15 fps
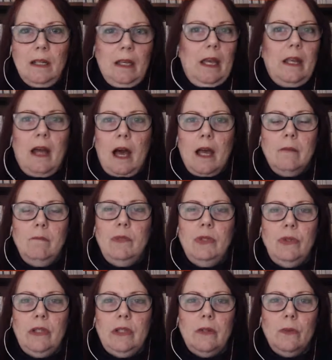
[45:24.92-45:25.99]
and I'm
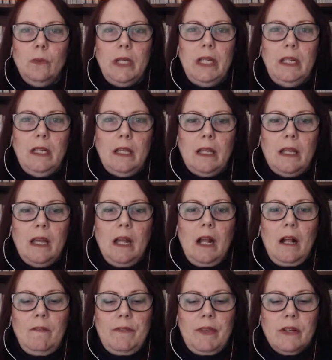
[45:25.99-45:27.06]
doing the reading,
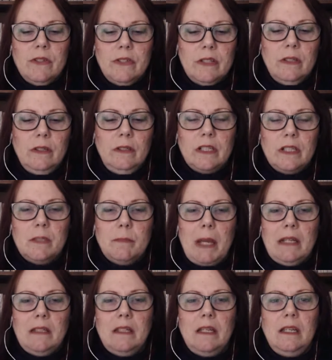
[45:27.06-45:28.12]
they're still
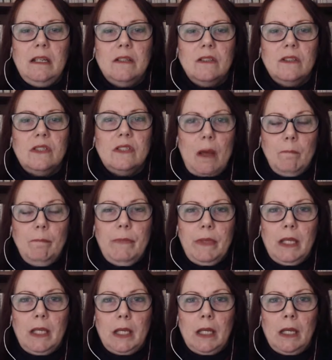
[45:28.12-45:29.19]
expecting
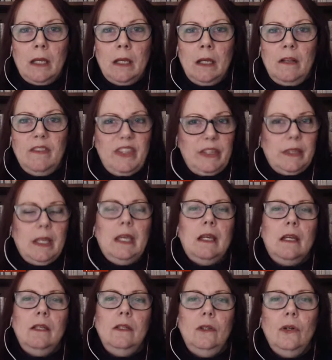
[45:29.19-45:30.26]
something that they
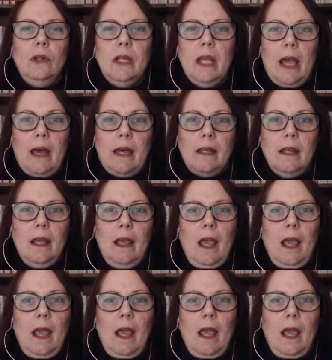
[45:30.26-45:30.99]
can look at.